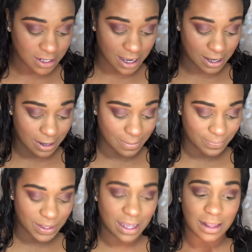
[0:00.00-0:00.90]

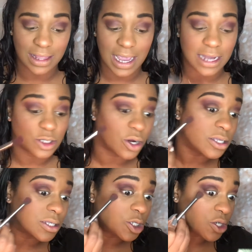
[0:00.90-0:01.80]
um, and they had
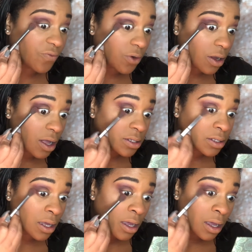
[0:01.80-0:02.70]
drinks and shit for us.
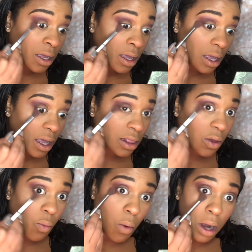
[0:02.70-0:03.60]
And the
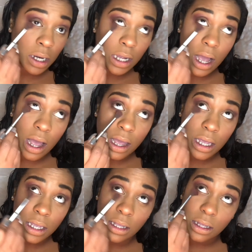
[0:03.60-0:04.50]
one
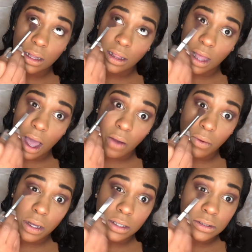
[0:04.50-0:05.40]
guy that
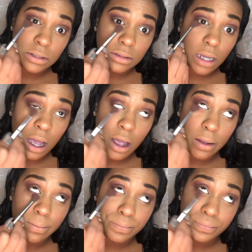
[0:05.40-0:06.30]
was
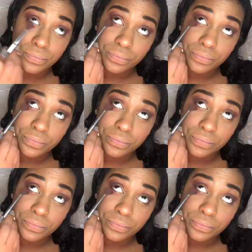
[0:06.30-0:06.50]
um,